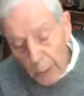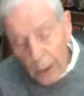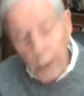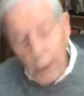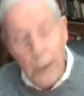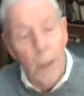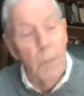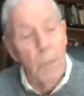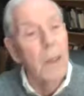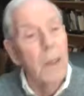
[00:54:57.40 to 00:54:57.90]

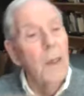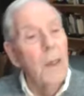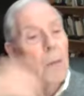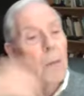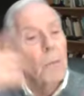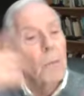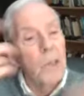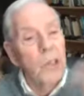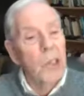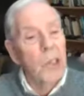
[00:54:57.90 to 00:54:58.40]
about the
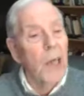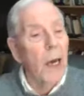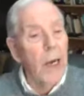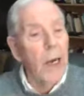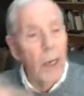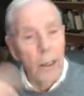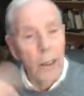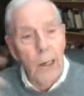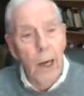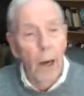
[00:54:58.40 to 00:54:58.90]

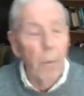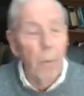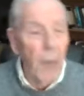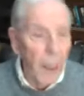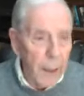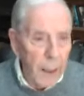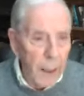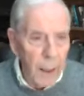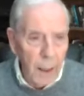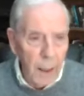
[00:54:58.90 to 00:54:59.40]
Messiah
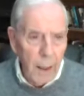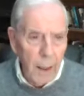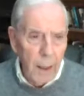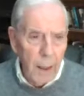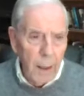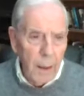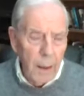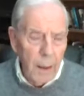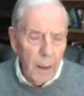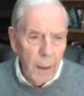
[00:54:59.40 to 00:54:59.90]
coming.
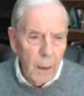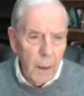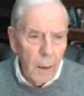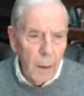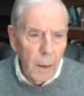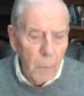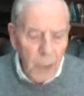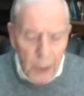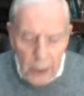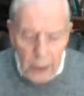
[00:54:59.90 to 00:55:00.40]

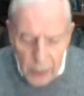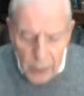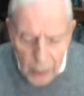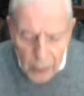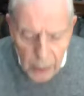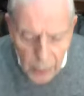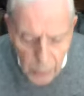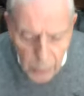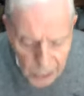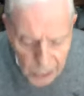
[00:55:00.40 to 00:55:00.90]
But
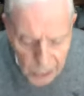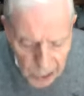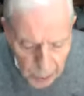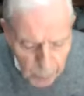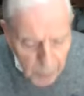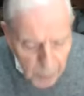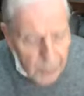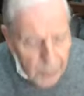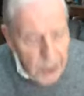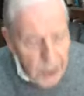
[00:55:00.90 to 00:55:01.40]
you notice
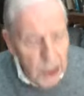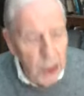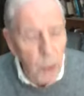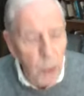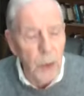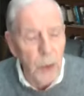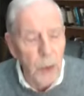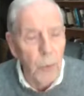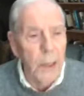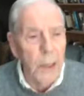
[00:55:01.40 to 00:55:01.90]
the
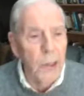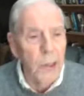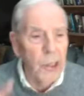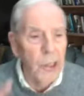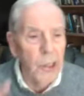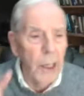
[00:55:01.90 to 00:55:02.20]
passage we read